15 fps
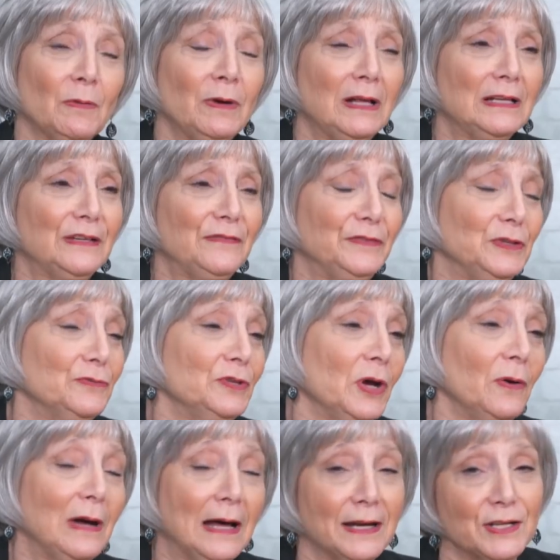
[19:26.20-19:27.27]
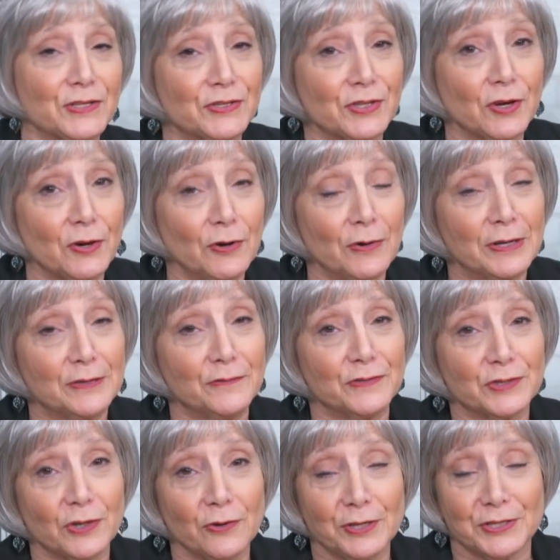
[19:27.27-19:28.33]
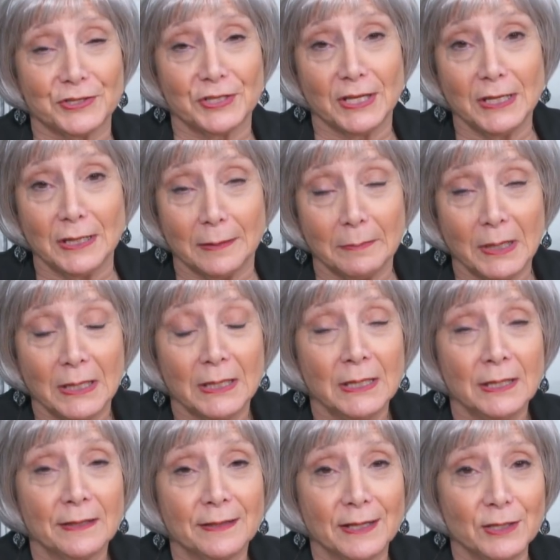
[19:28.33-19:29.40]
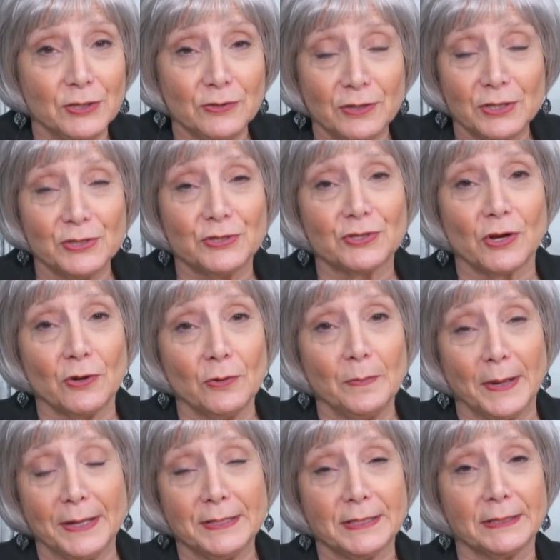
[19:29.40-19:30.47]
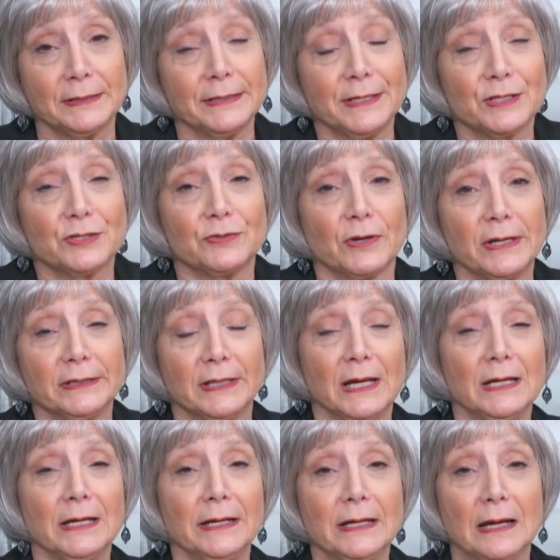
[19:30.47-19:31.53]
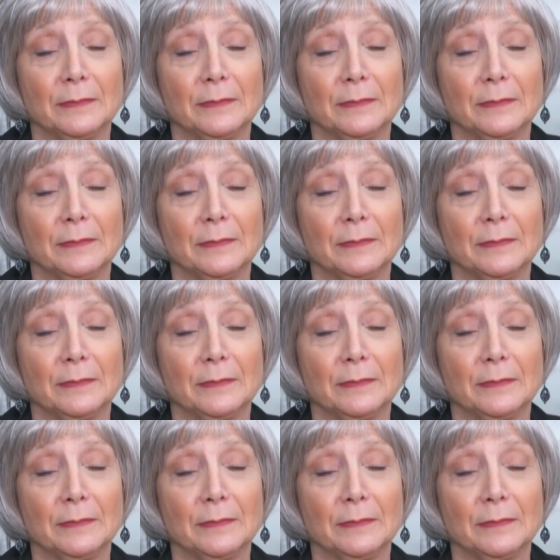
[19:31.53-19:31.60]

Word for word: well, if you know how to sew and you've sewed a seam, then you can sew basically a straight line.